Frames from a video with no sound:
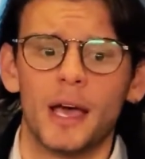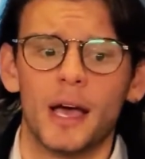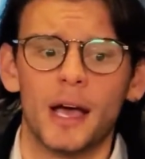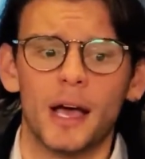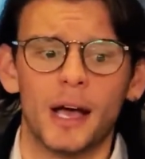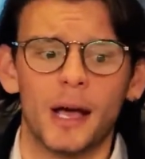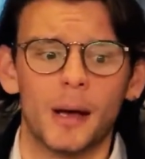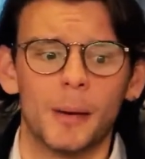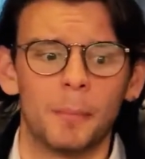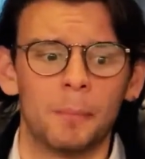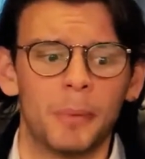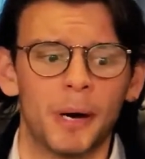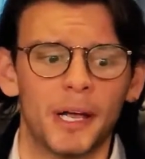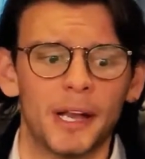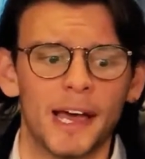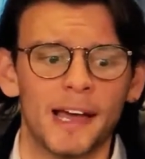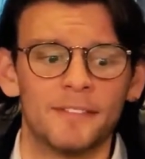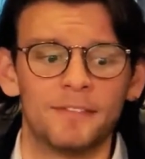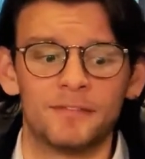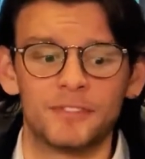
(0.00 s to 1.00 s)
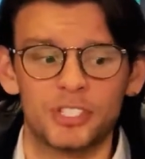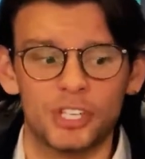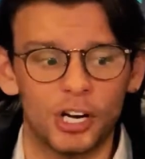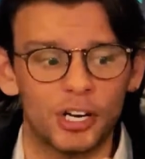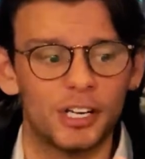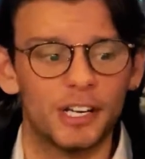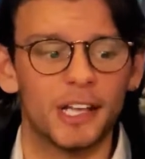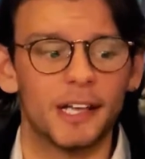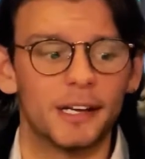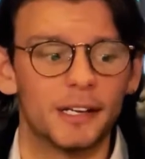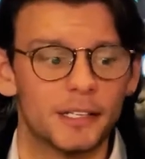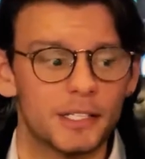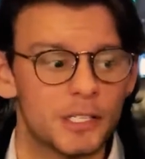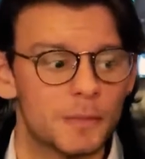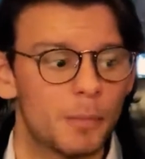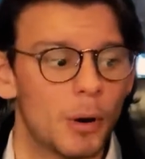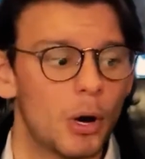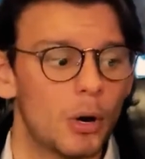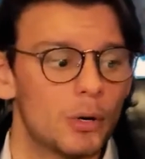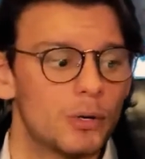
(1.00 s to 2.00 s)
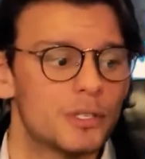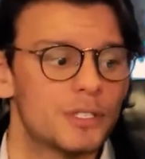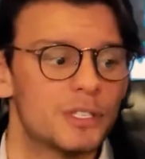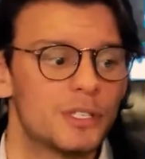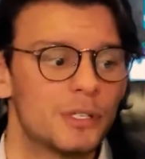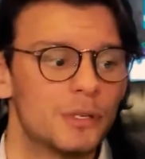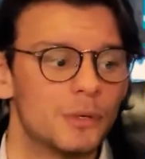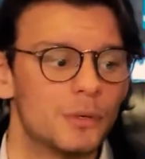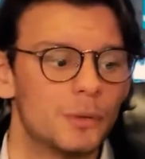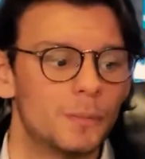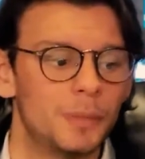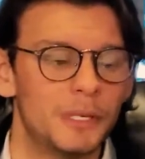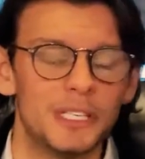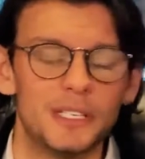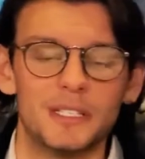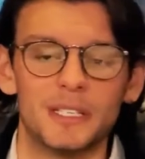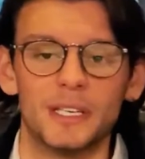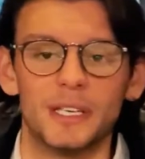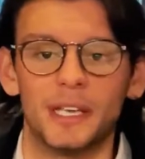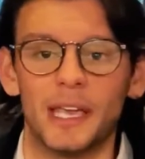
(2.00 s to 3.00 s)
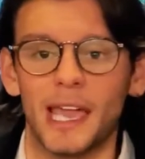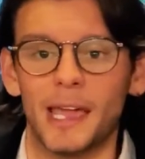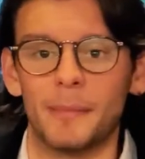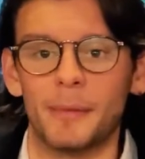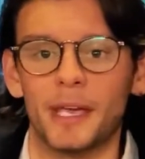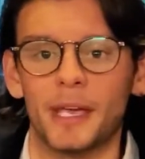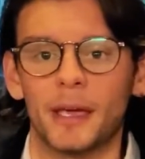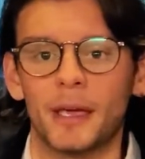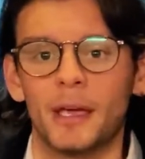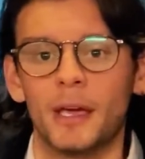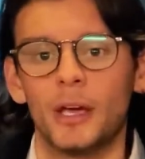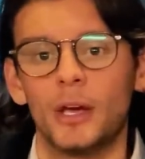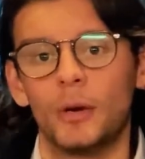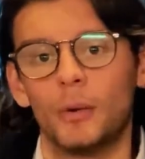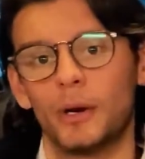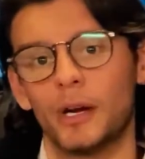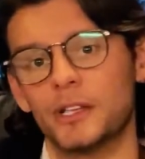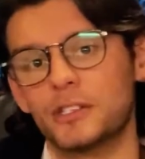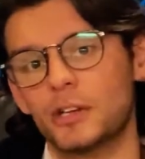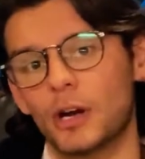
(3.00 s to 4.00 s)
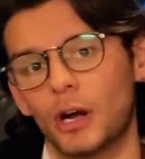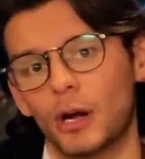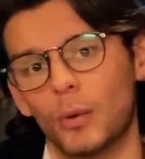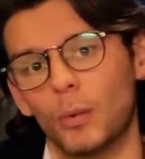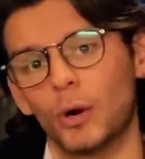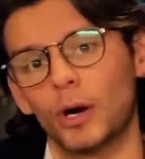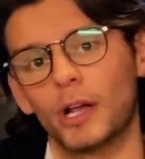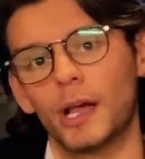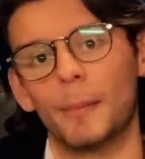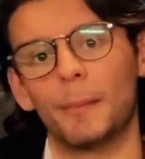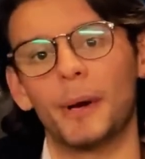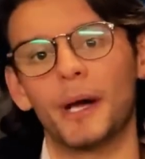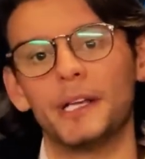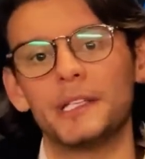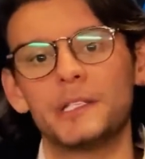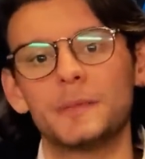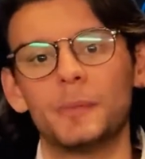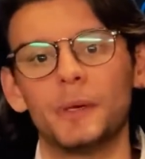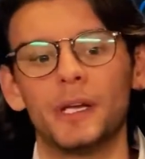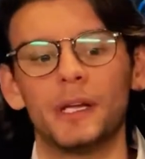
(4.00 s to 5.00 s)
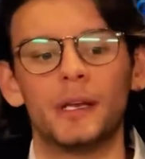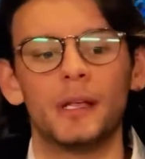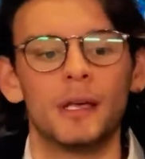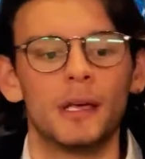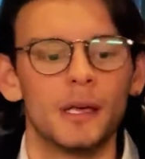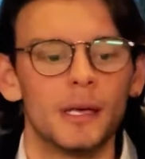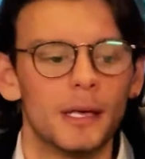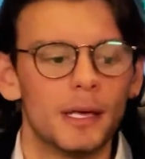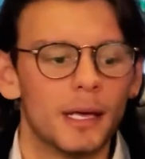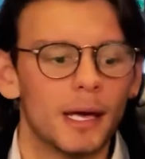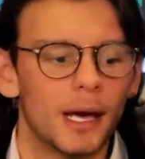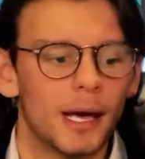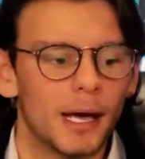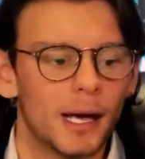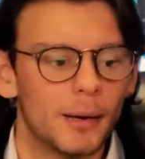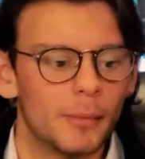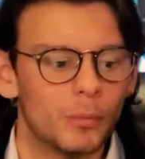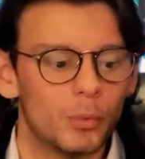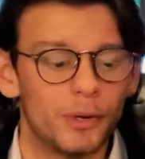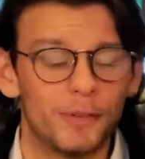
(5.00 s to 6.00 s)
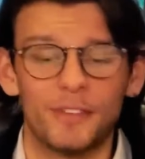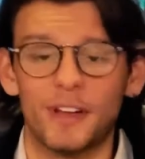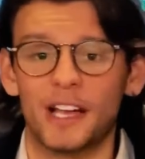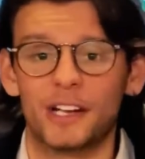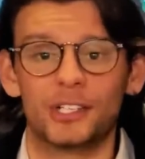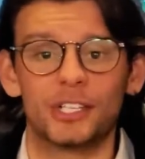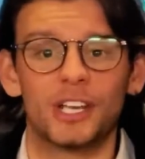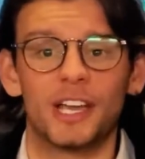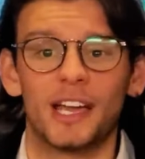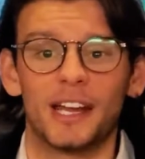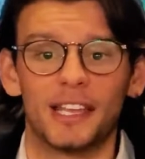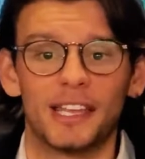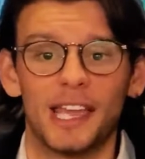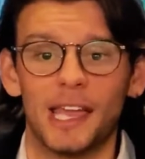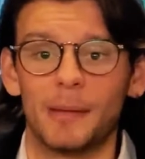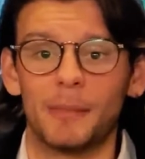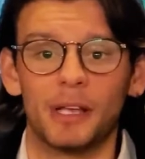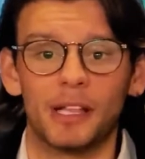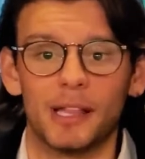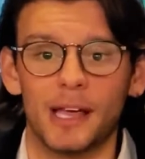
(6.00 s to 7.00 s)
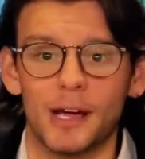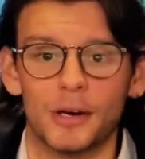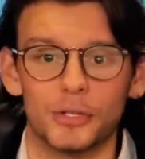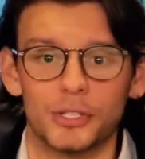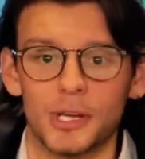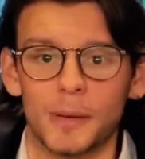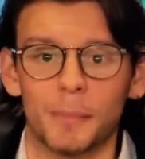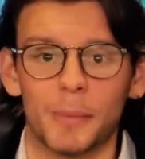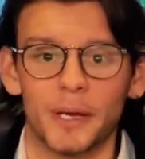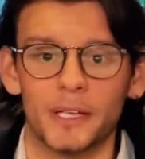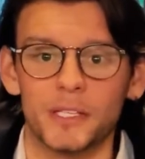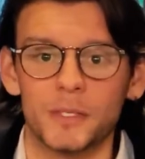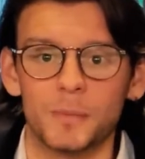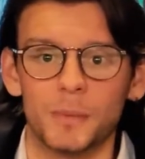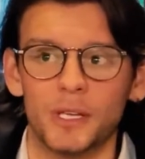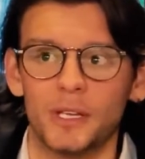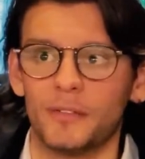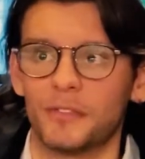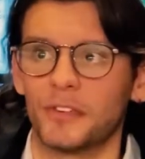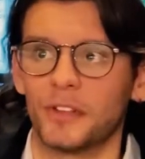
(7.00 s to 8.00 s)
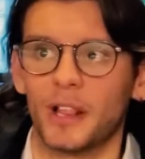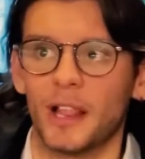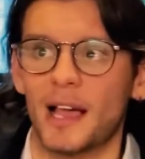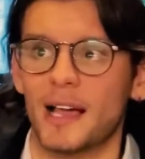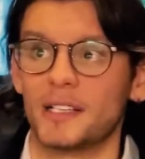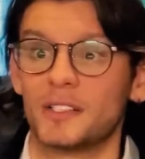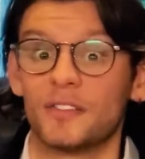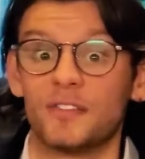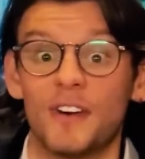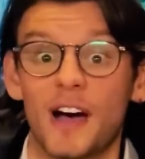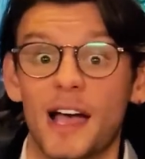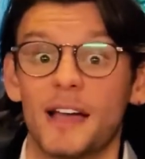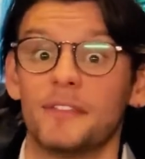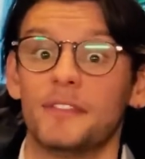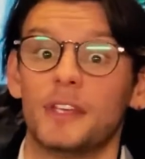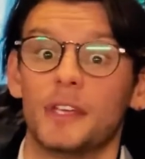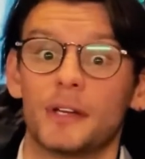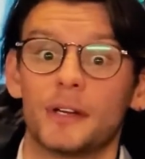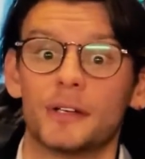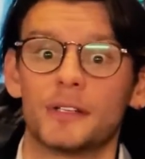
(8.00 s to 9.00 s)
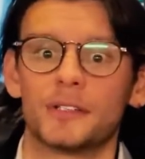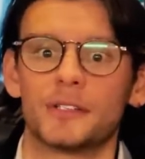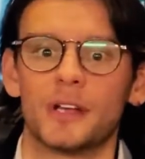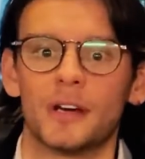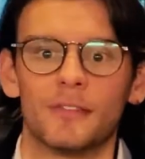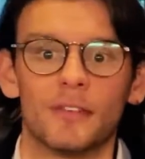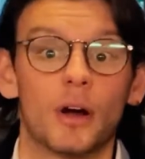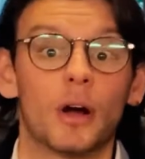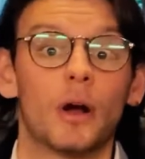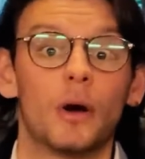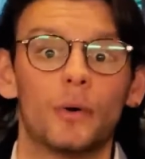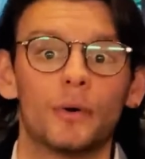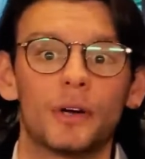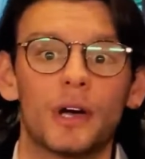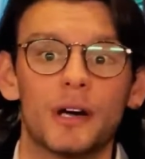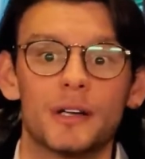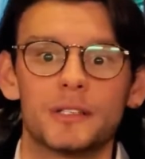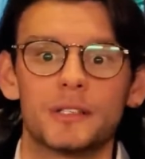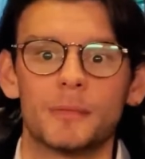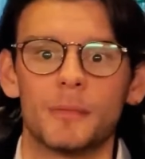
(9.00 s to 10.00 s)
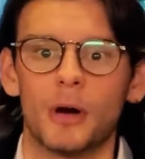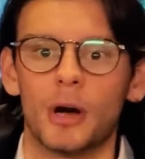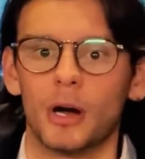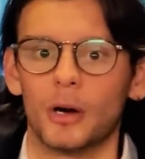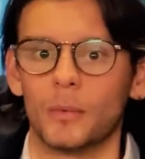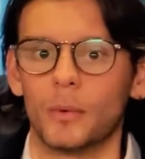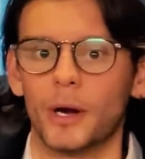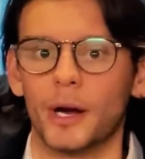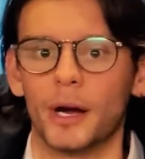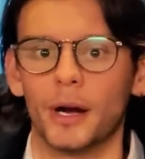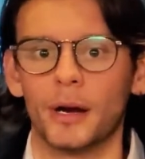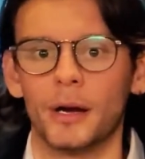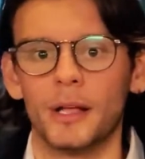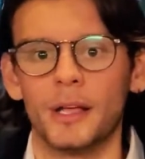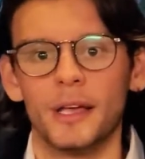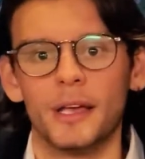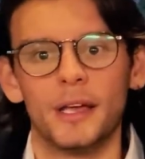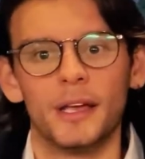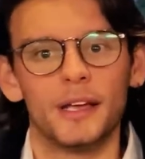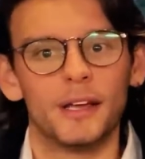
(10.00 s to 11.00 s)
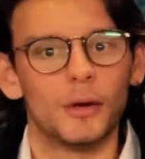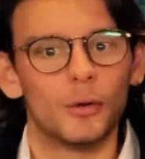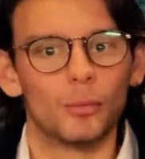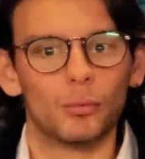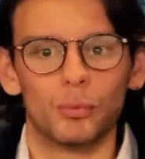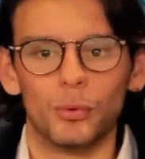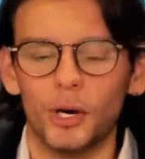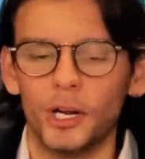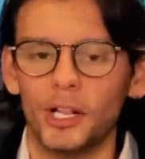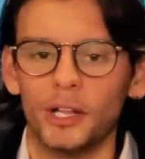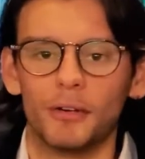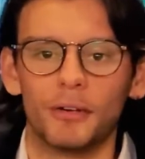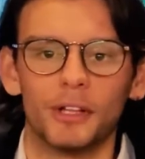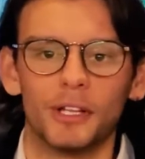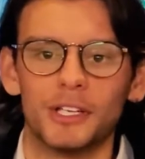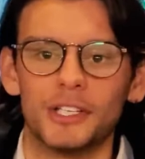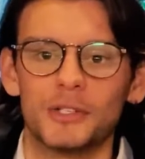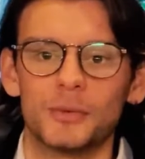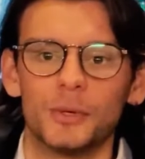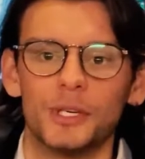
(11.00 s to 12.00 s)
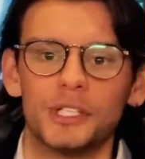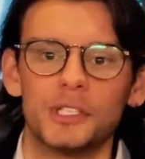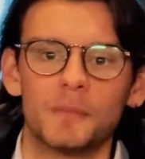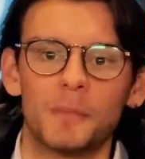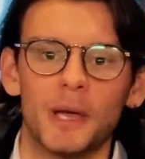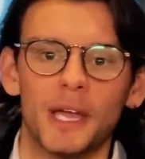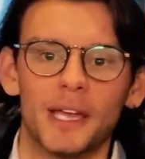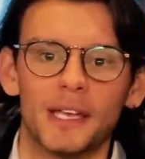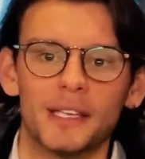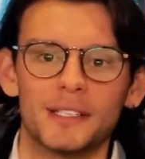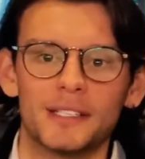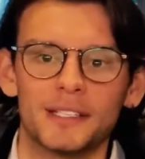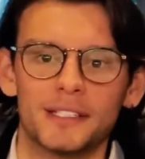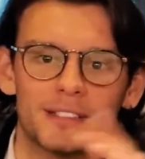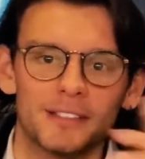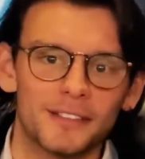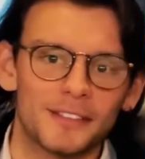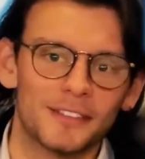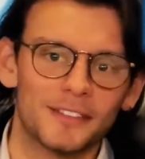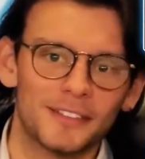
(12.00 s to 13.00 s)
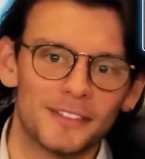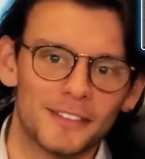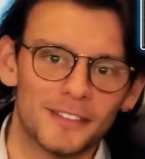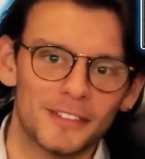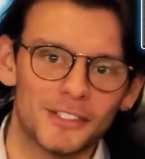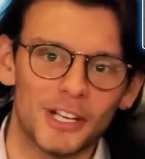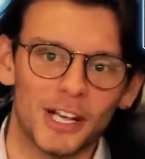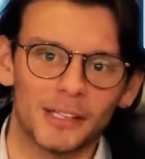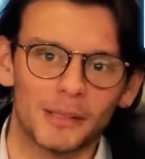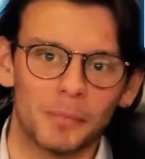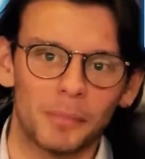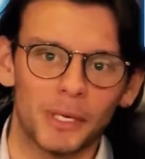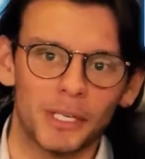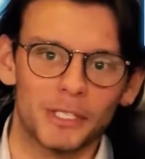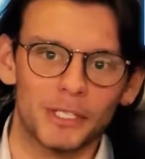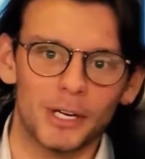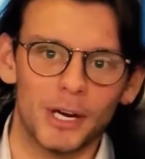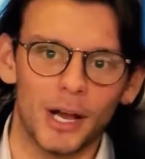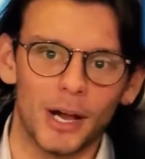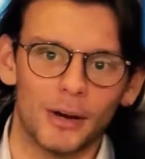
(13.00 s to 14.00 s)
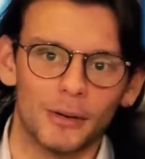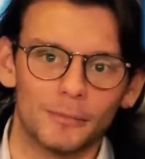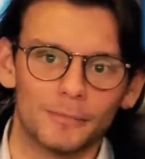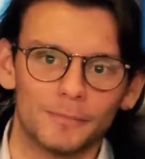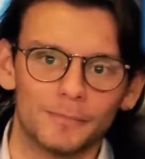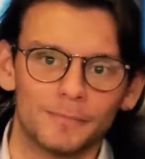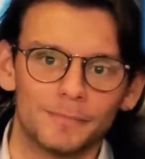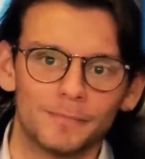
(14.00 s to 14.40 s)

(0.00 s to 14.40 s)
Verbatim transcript: um, but I've started to get exposed to PC gaming when I started to work at ByteSpeed. Um, we've actually had a gaming lounge at ByteSpeed for the last five years of our own custom hardware Really, really sweet space. Check the picture out.